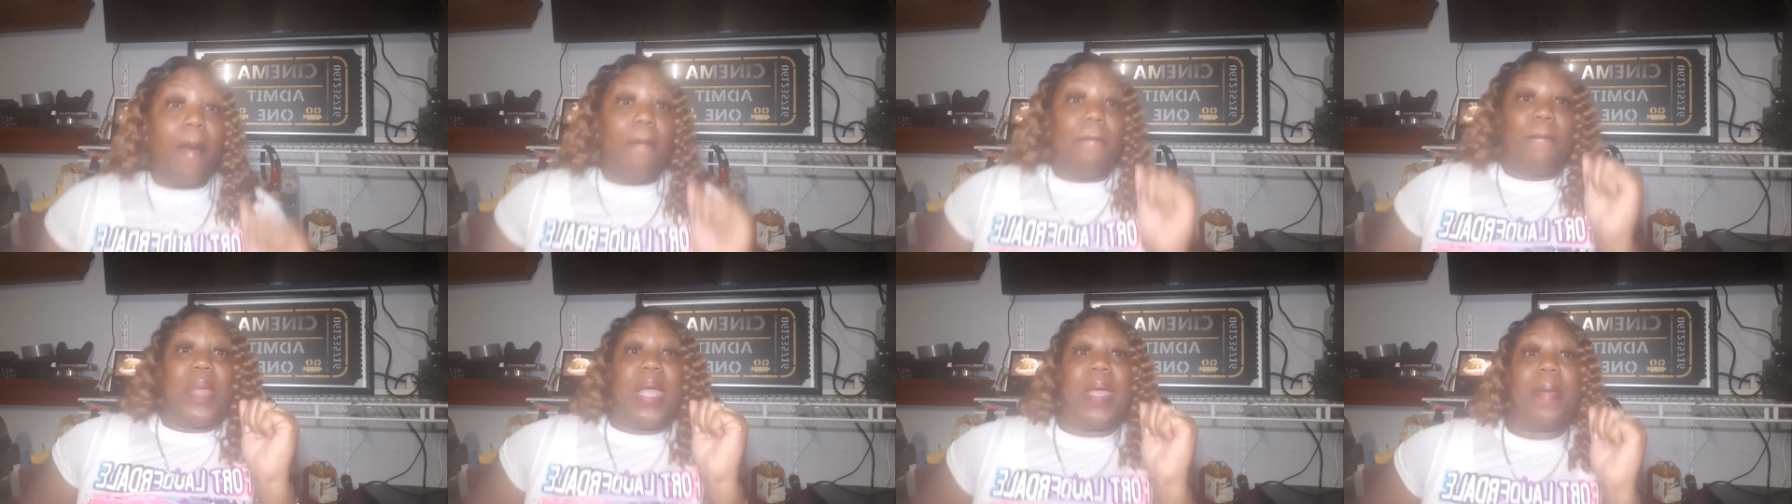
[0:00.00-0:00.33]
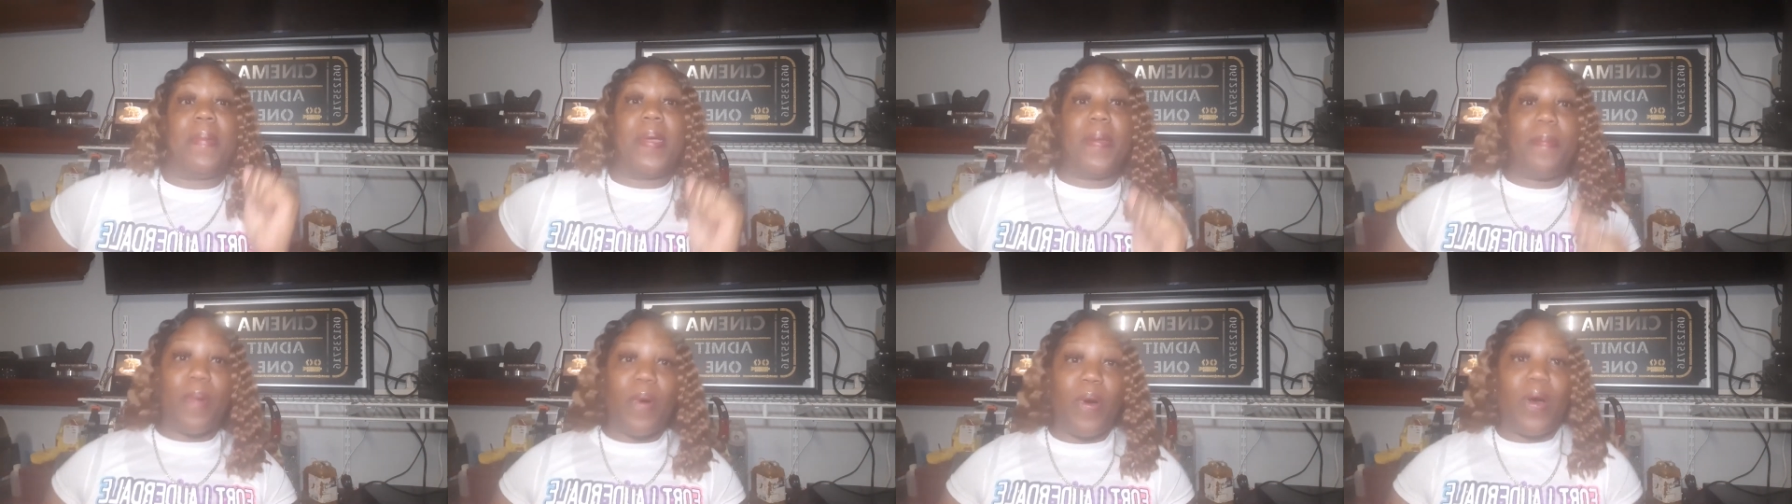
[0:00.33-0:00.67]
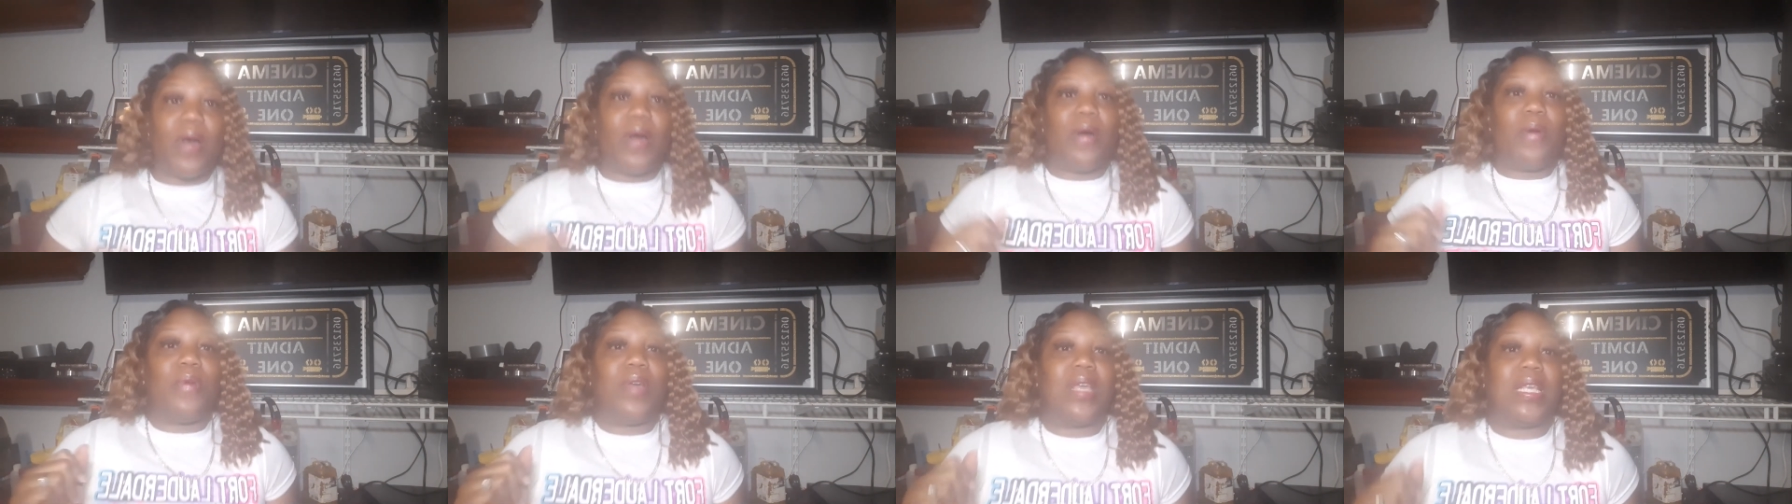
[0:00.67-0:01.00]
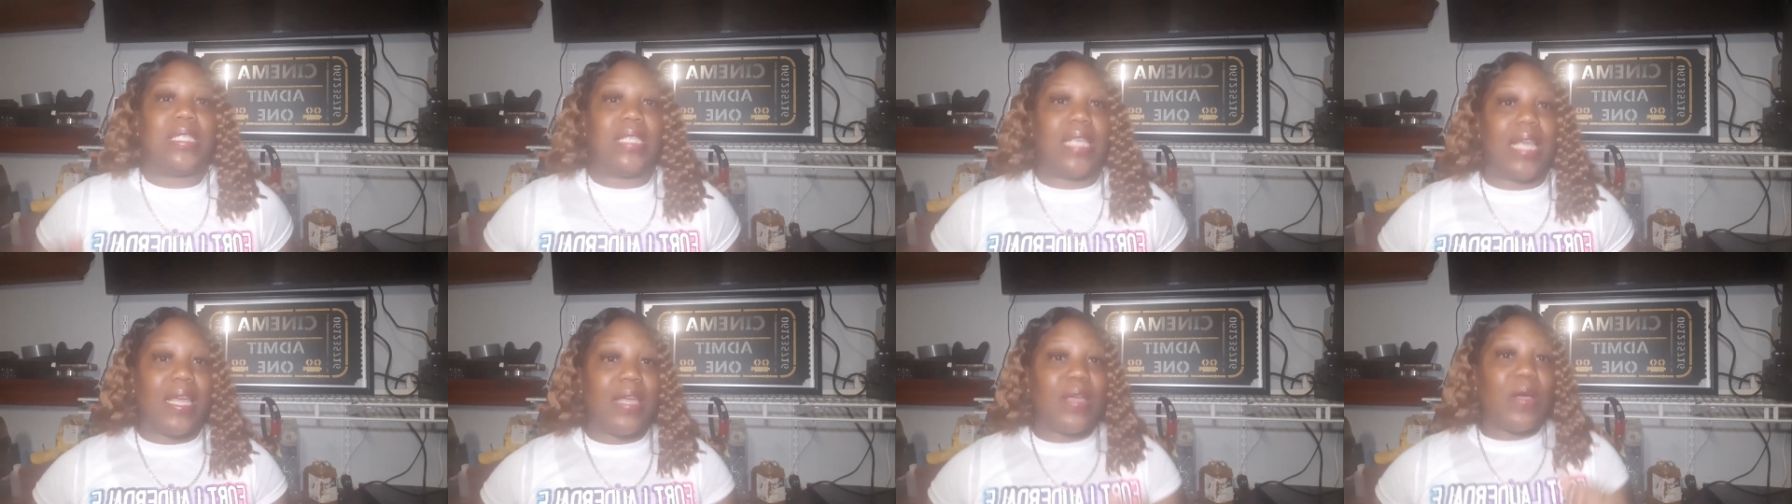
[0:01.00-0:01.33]
baby boy, we
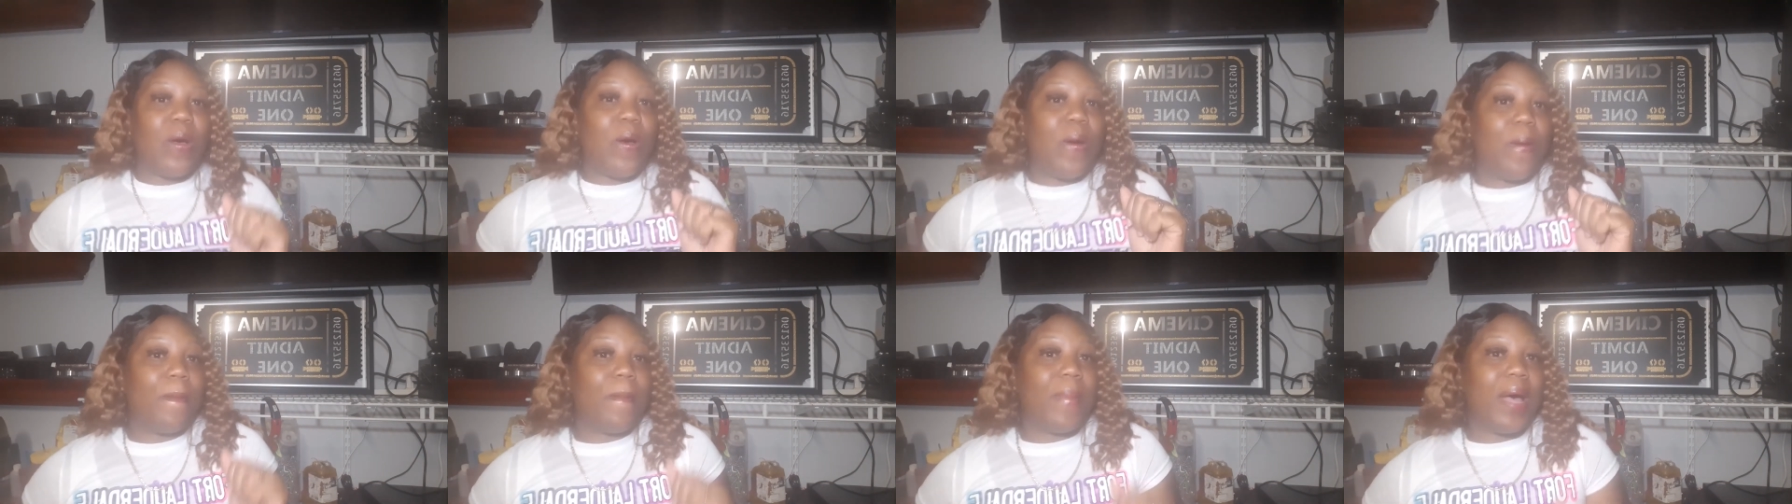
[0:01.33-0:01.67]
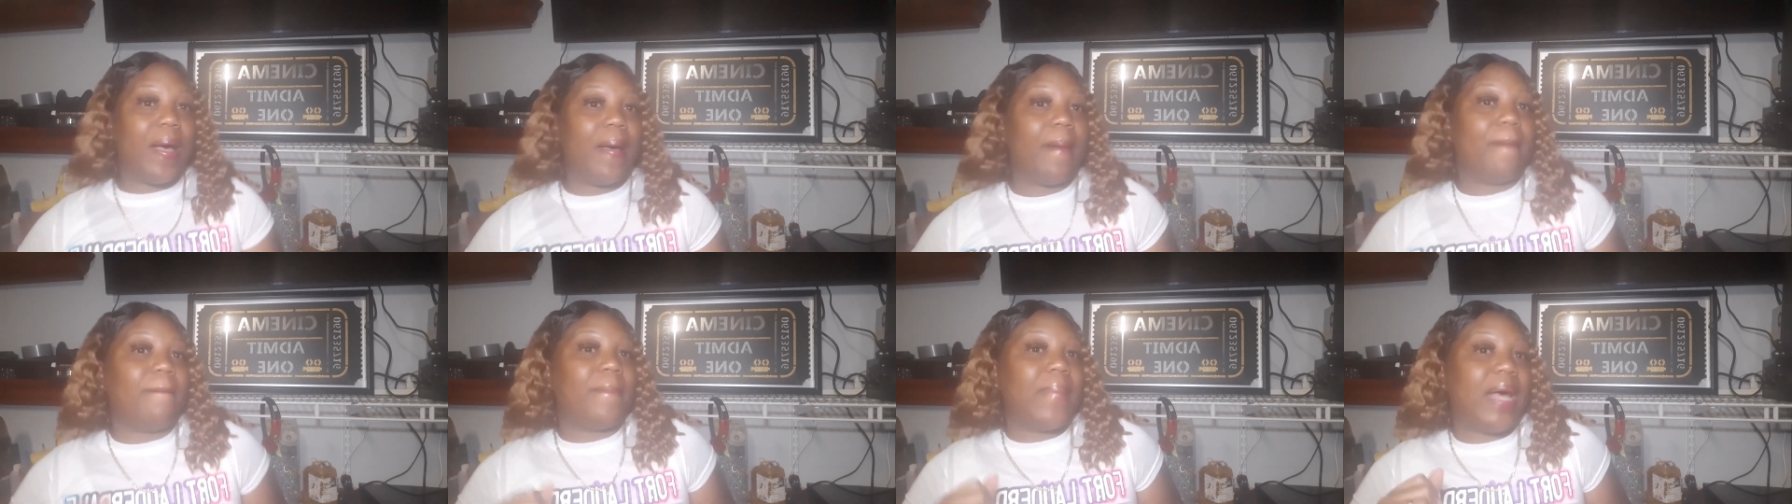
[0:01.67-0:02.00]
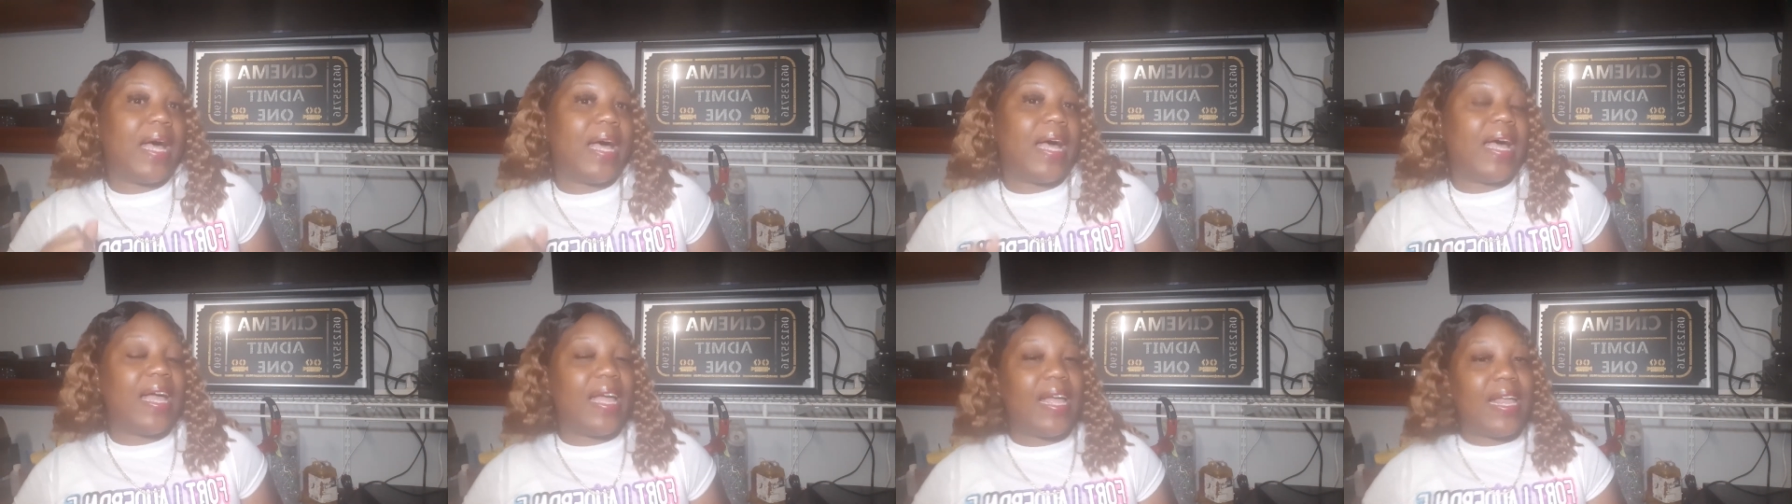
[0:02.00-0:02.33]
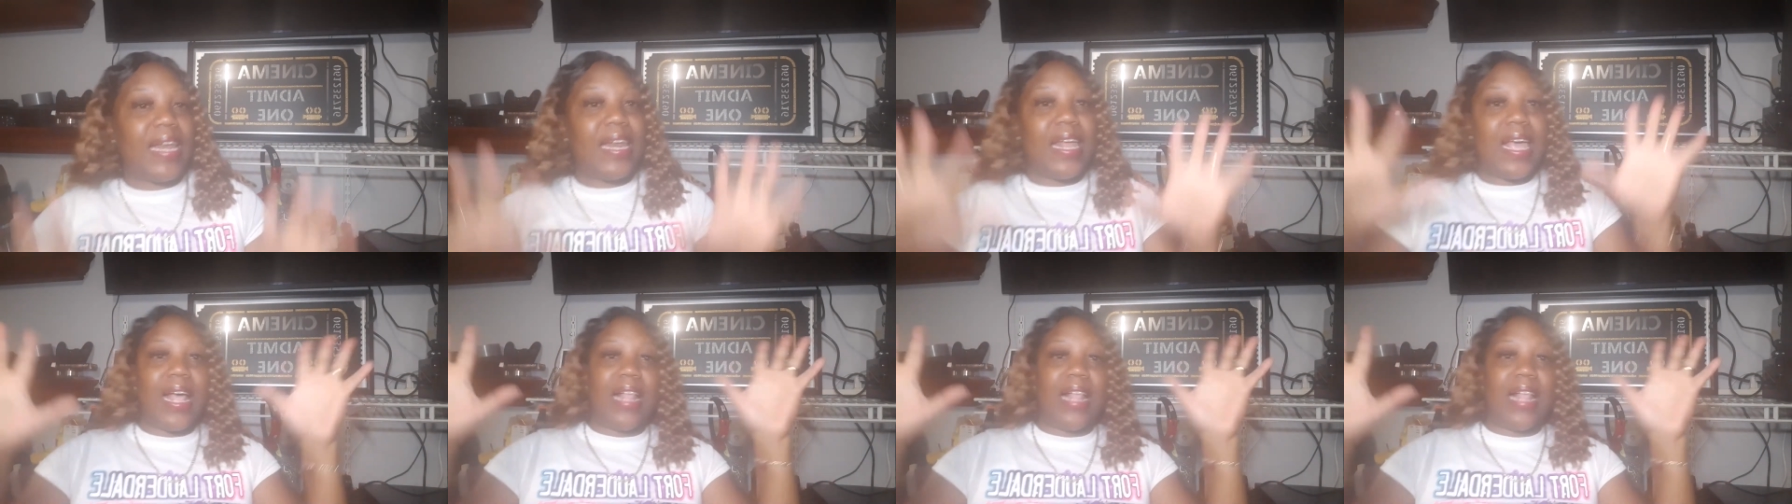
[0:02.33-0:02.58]
say you're oh, on my mind.